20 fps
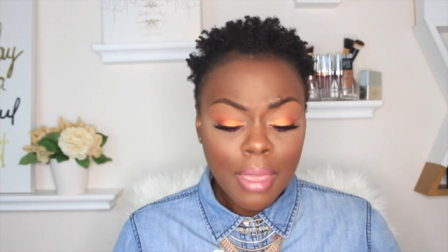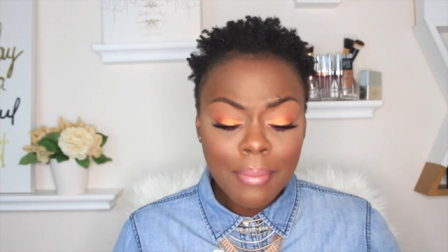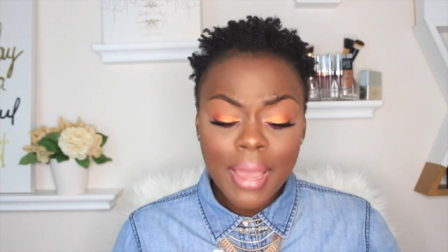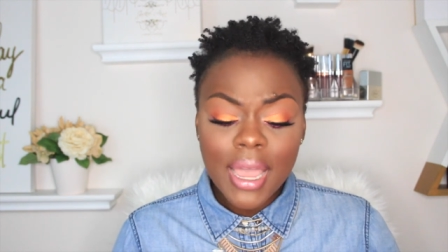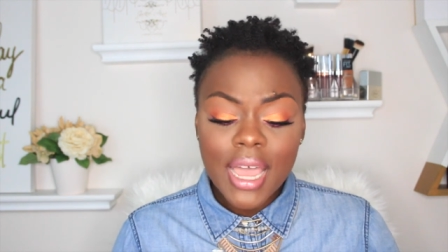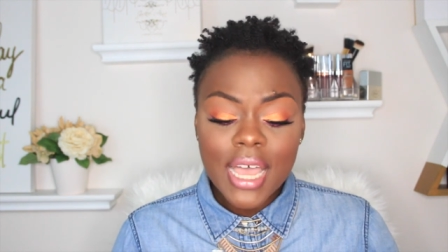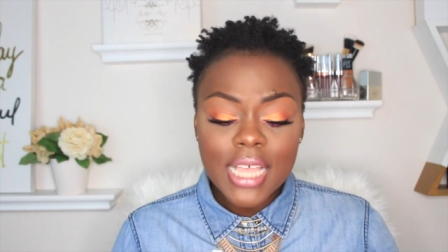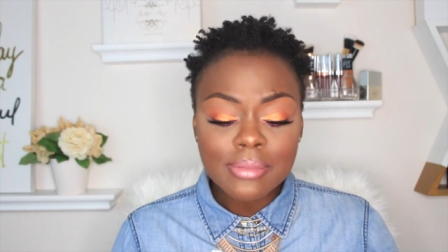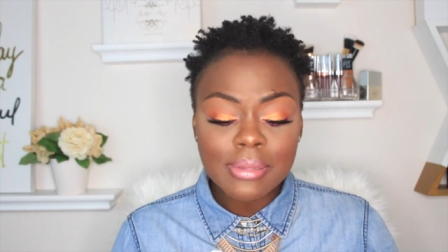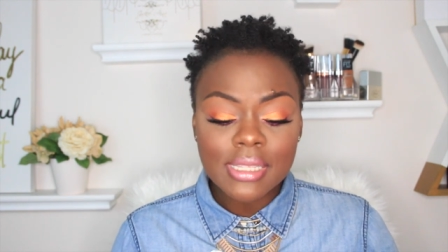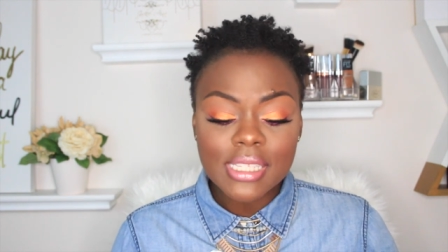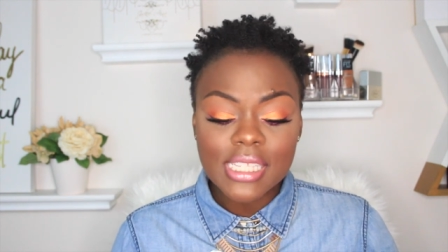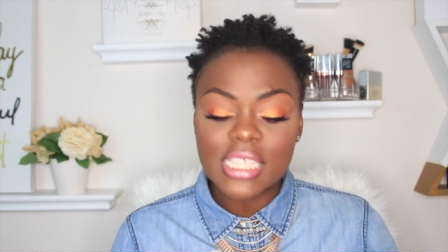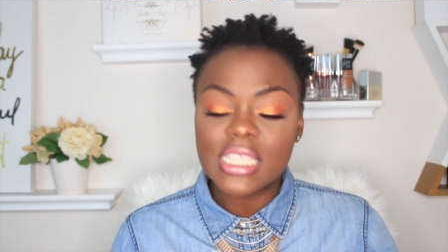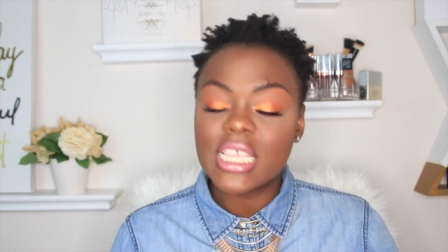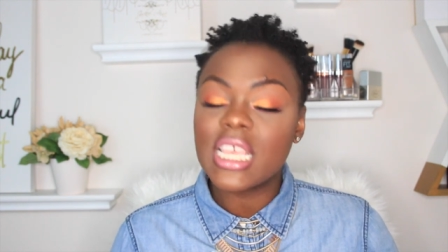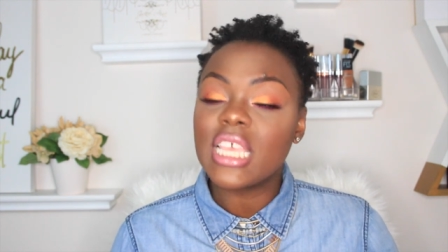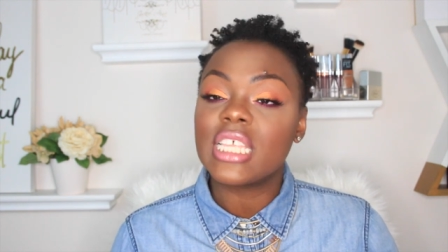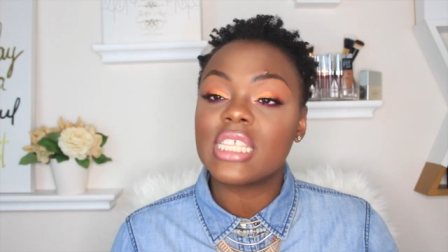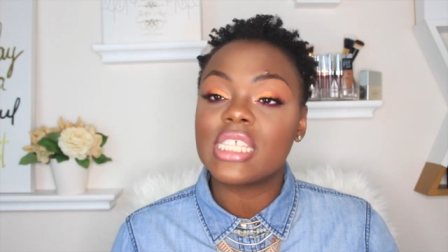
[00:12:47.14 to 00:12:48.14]
my husband
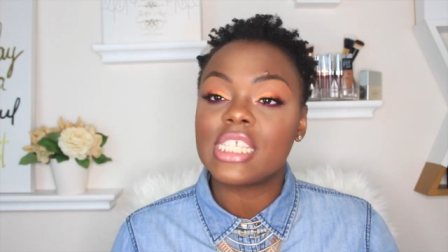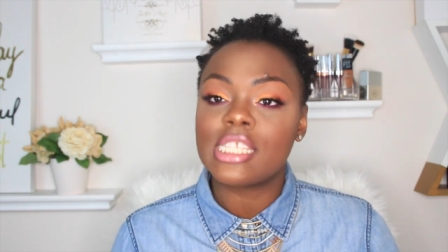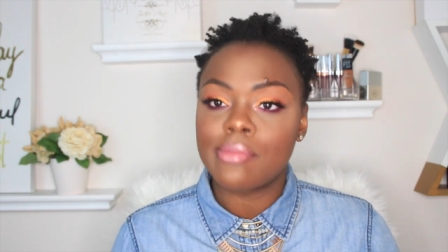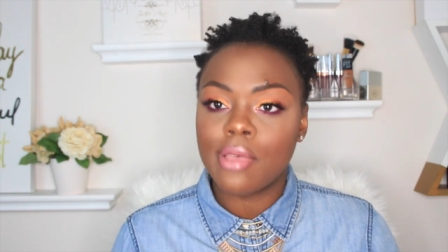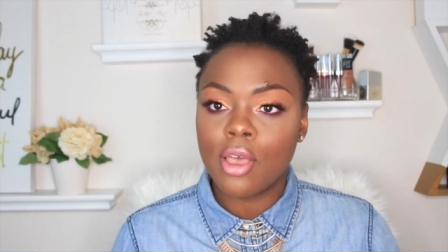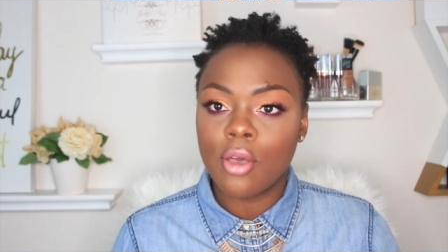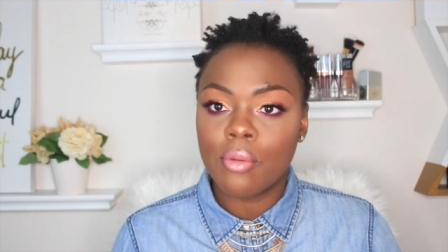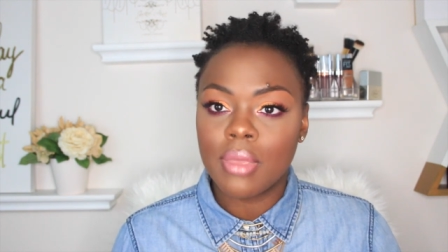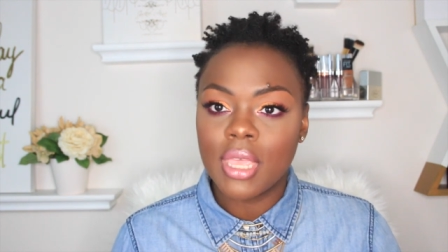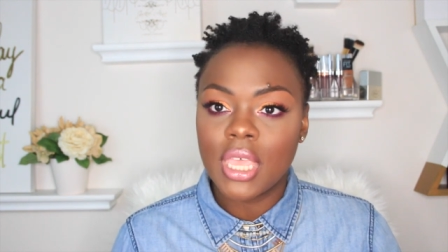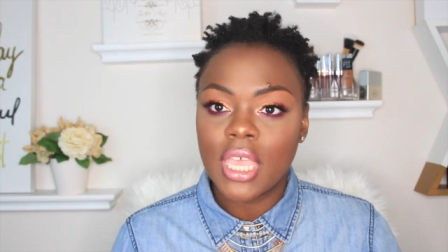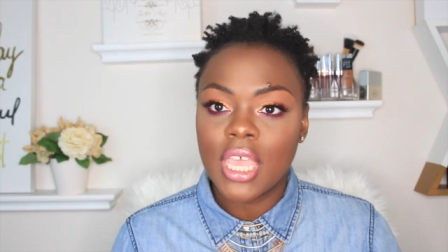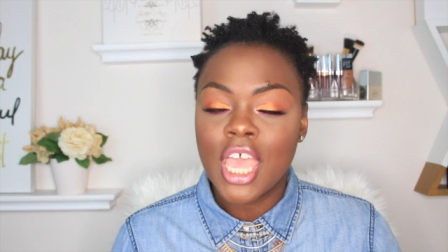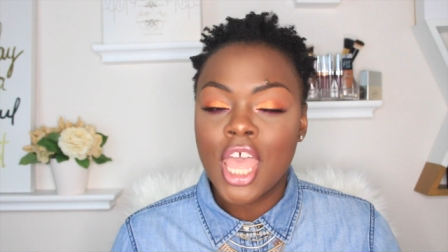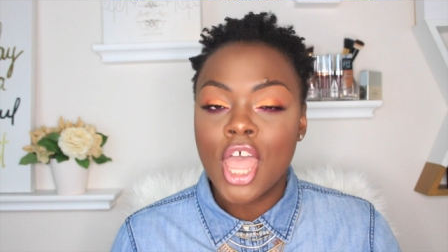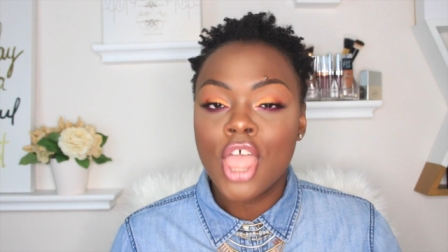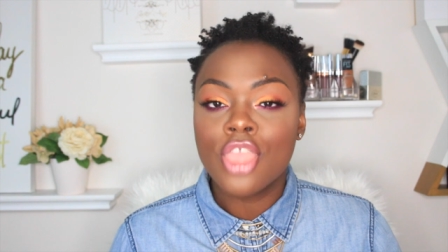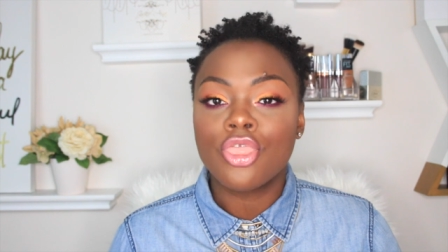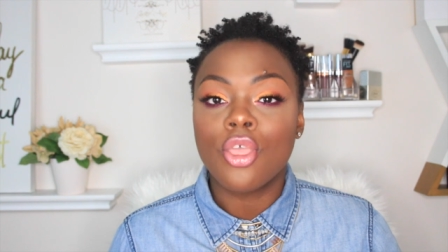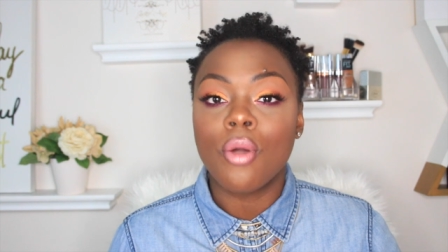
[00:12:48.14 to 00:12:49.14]
says he can smell me
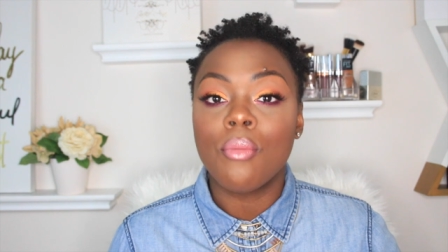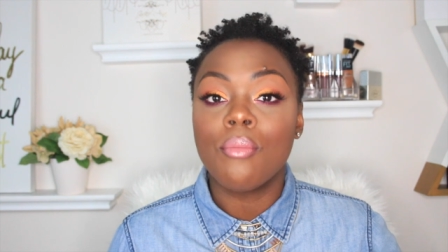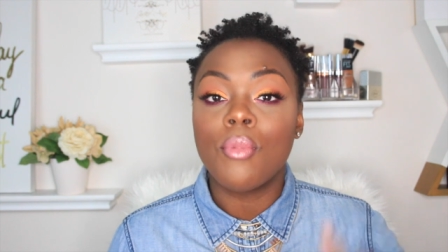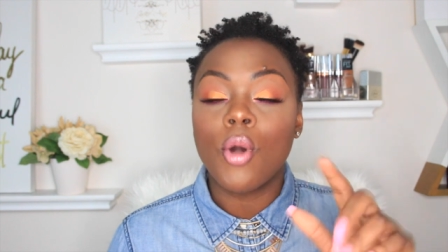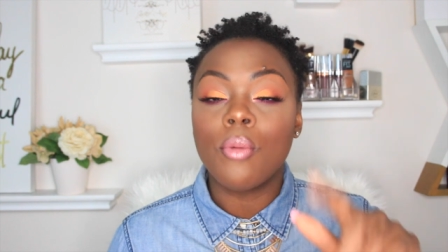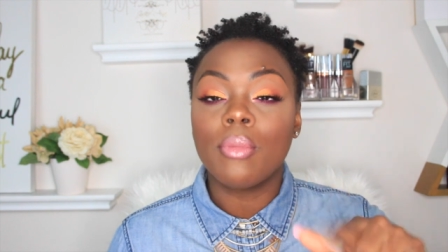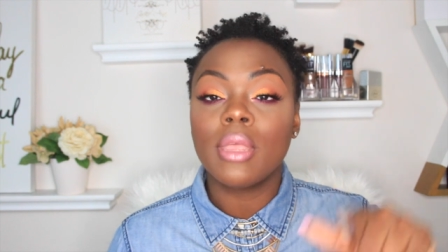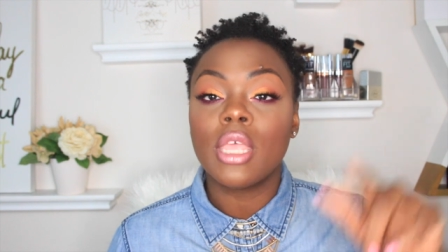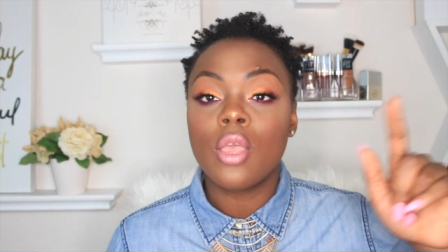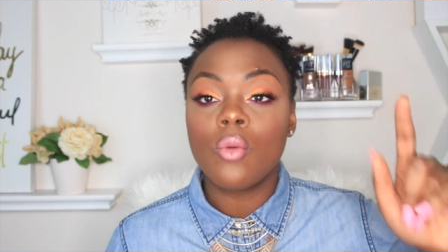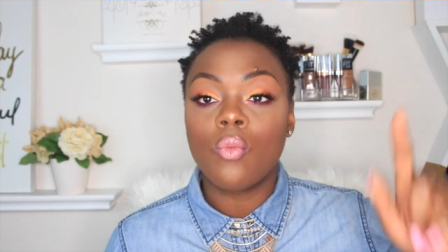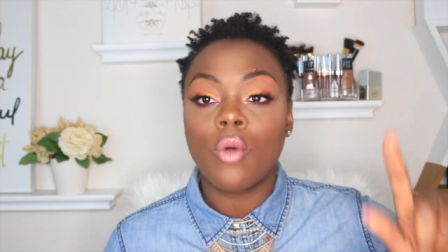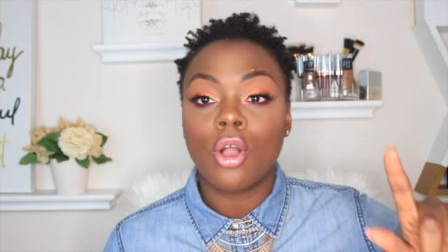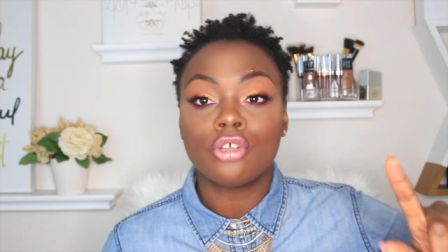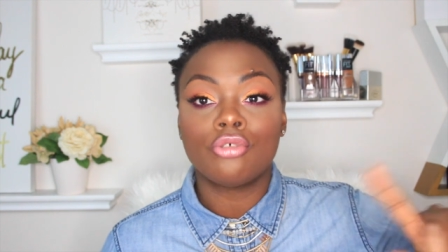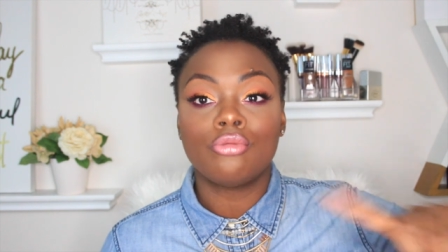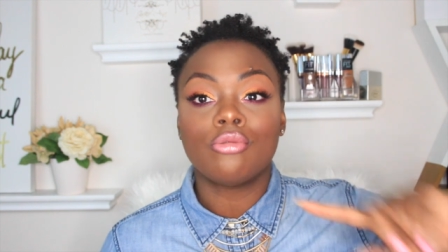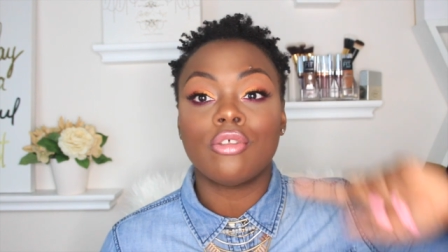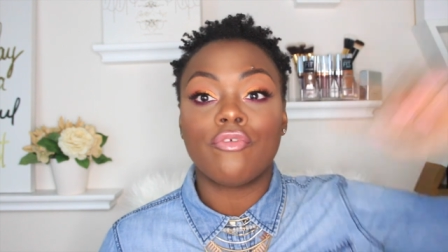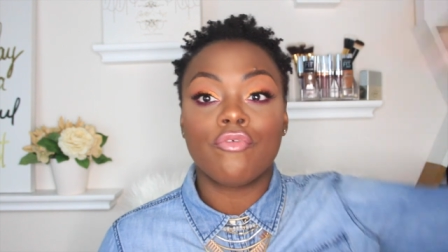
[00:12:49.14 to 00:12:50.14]
the moment he
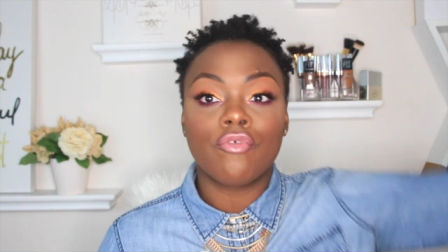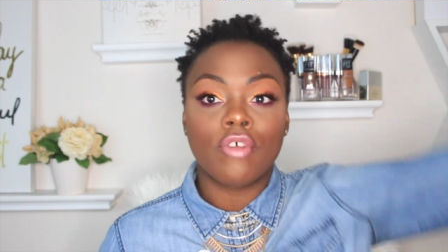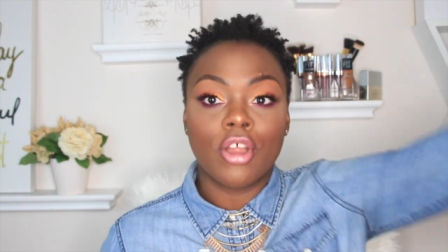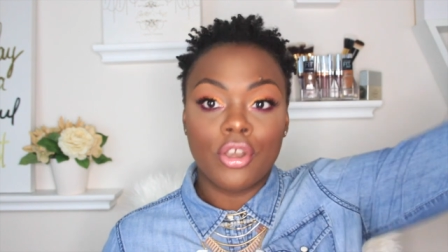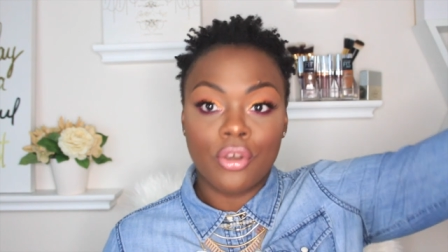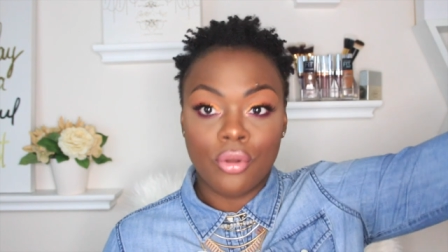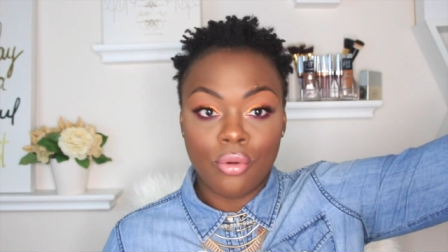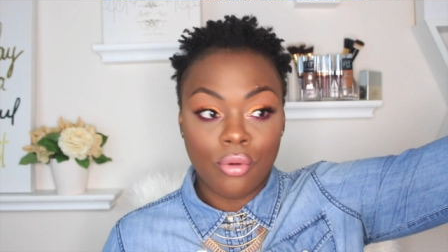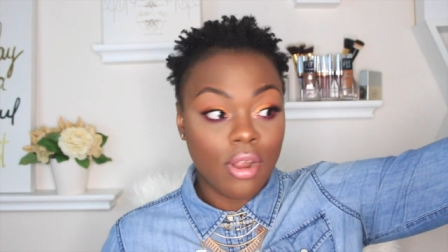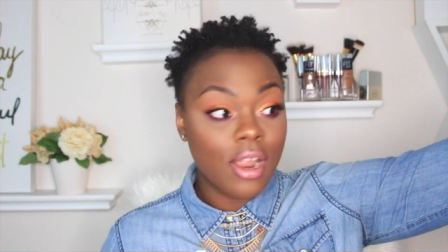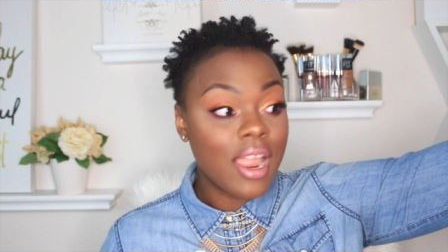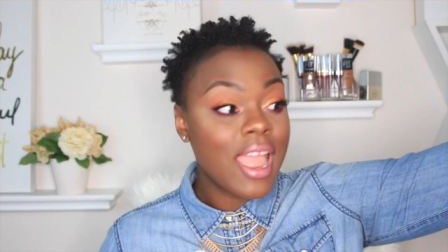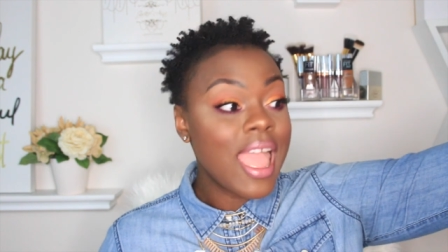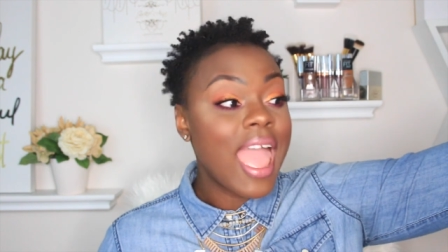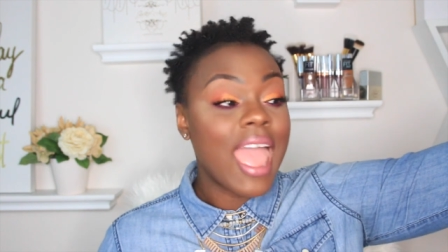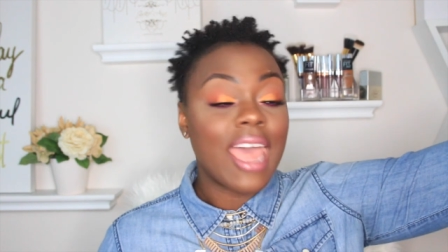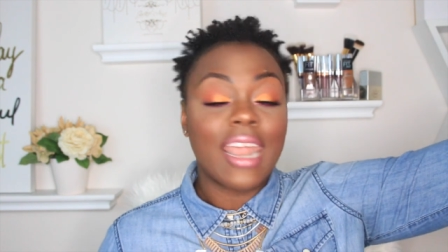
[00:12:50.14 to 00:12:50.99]
walks through the front door.